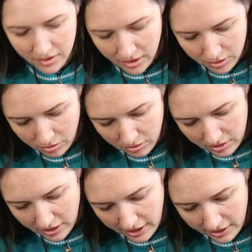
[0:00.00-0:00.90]
that I don't
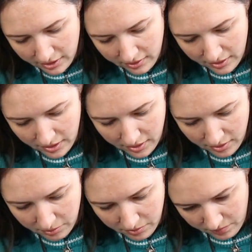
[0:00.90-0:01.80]
like
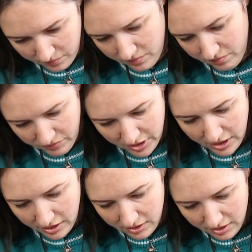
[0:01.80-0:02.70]
that
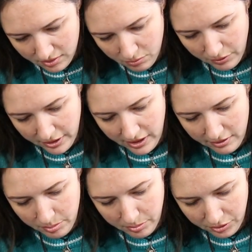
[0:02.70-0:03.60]
I did when I
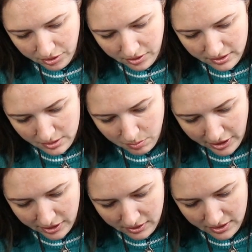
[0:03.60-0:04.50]
repotted this
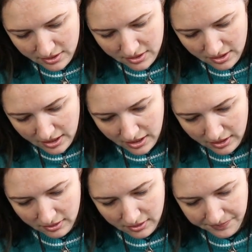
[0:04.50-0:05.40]
plant is
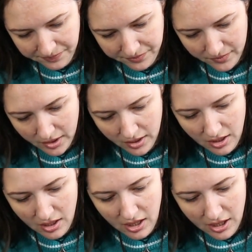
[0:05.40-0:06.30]
that
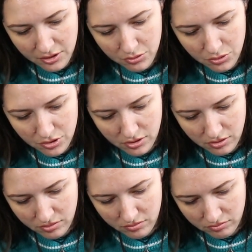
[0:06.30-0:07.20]
I used
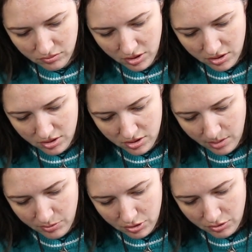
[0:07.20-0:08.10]
a
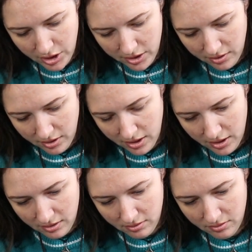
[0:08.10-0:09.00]
substrate
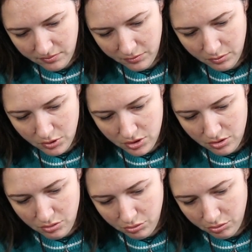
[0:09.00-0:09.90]
that was
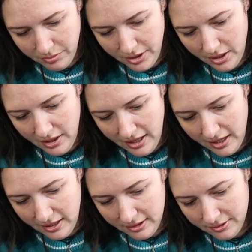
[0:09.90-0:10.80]
new to me
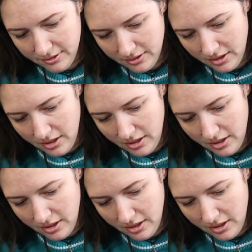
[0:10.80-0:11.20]
and